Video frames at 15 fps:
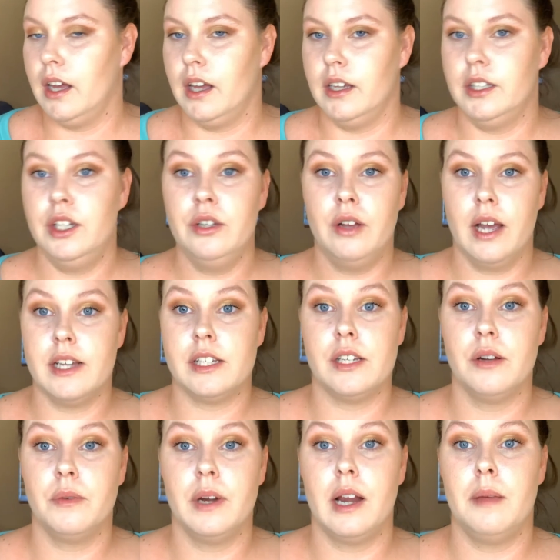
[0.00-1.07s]
You guys
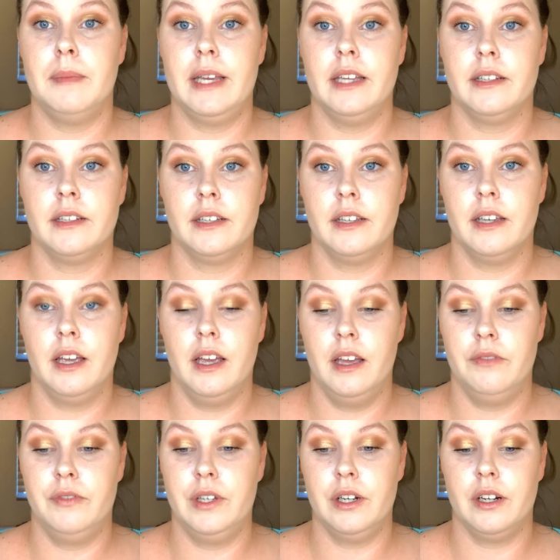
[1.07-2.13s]
know what I mean.
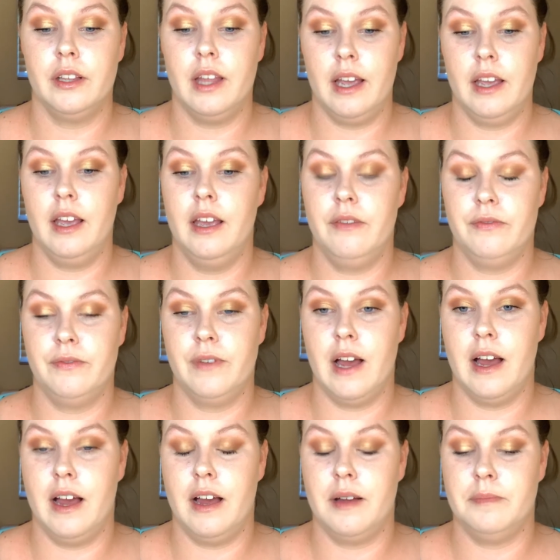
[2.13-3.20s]
If you're like,
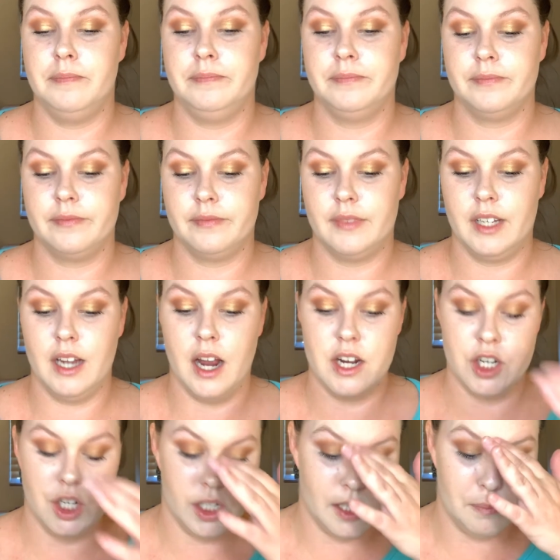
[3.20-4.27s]

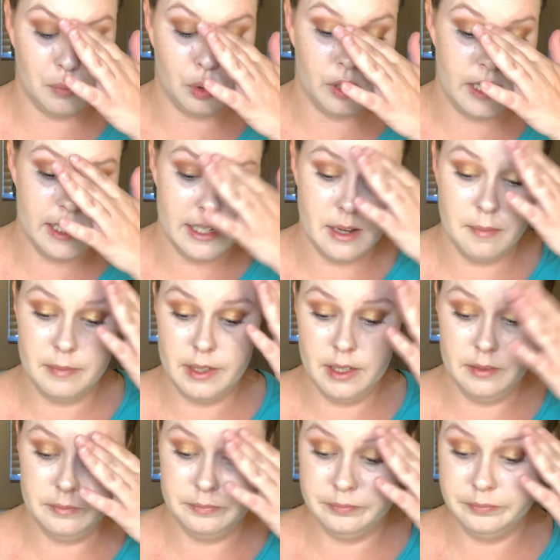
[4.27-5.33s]
it's pre-something.